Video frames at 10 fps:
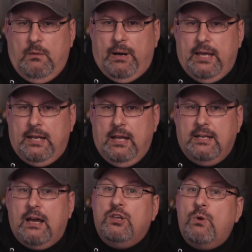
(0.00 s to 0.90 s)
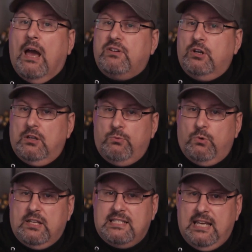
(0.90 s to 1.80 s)
But now you have an early
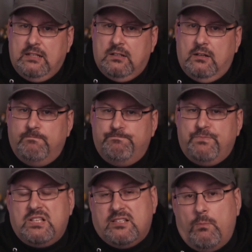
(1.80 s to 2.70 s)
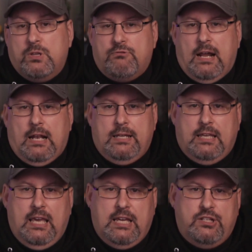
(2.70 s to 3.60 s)
warning signal that someone's rattling
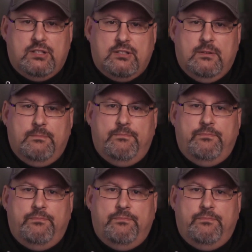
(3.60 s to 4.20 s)
the cages.